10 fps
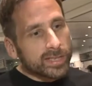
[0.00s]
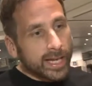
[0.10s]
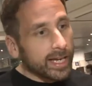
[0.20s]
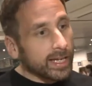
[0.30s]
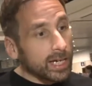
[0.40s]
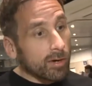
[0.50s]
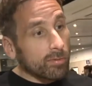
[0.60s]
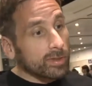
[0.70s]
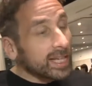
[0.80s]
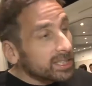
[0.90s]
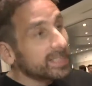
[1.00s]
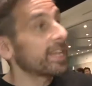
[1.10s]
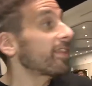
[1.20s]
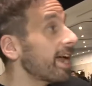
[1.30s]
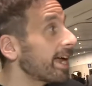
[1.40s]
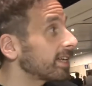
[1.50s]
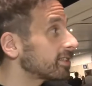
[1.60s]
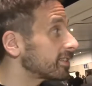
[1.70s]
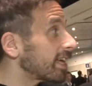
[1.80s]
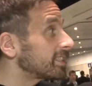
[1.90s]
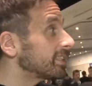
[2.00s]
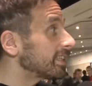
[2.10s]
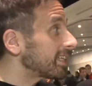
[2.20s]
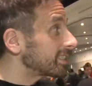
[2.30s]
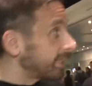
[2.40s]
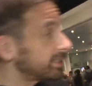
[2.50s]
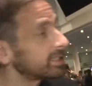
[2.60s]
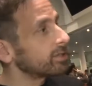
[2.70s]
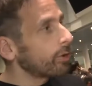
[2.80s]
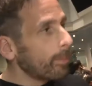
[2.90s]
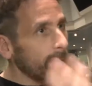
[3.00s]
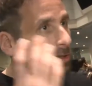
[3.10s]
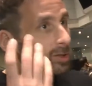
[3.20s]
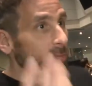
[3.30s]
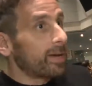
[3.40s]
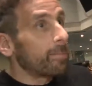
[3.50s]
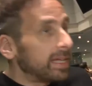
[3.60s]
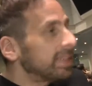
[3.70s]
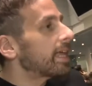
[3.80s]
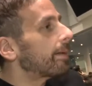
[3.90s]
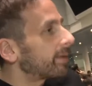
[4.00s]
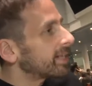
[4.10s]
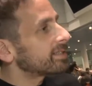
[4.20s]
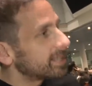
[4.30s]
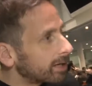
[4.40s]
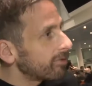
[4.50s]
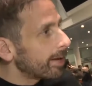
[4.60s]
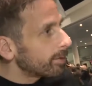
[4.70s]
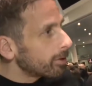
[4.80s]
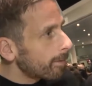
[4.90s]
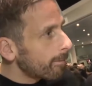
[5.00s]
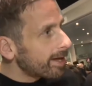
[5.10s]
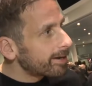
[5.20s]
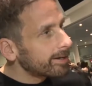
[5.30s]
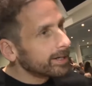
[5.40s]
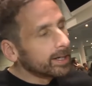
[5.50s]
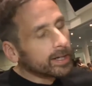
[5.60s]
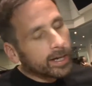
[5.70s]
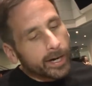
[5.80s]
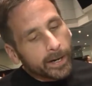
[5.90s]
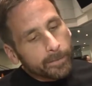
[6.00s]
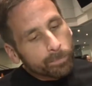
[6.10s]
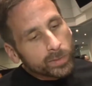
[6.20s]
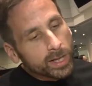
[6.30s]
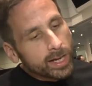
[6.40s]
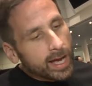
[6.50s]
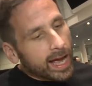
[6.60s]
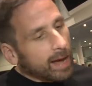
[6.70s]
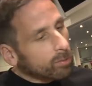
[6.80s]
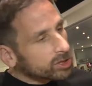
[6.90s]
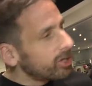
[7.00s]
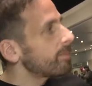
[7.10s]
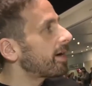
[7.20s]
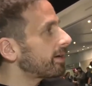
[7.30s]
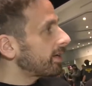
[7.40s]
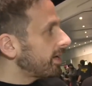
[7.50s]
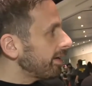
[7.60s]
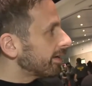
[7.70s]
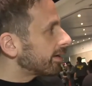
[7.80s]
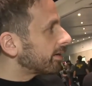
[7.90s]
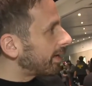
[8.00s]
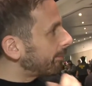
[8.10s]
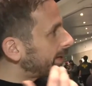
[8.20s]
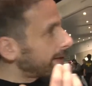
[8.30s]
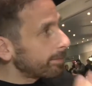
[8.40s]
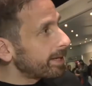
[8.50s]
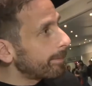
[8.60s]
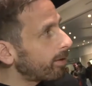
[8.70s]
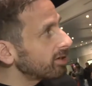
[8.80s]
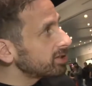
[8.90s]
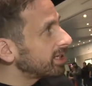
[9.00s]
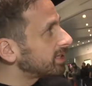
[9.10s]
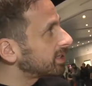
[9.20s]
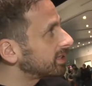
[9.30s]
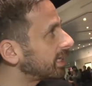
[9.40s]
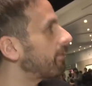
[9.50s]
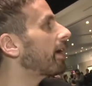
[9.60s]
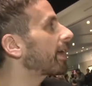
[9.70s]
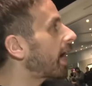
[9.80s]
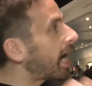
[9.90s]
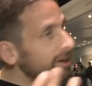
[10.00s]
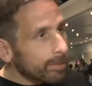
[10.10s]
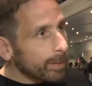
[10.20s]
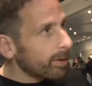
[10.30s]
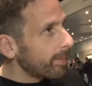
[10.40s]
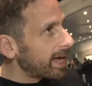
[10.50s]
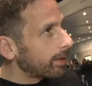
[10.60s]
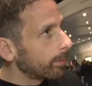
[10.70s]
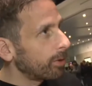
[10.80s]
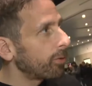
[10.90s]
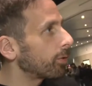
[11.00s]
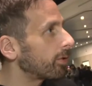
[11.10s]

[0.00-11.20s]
say, you know, not just say thanks. So that's that's the easiest thing to do, but we also want to meet them and get to know them a little bit better. Um, and what's great about here and being able to be in Boston is instead of like hiring people to man a booth,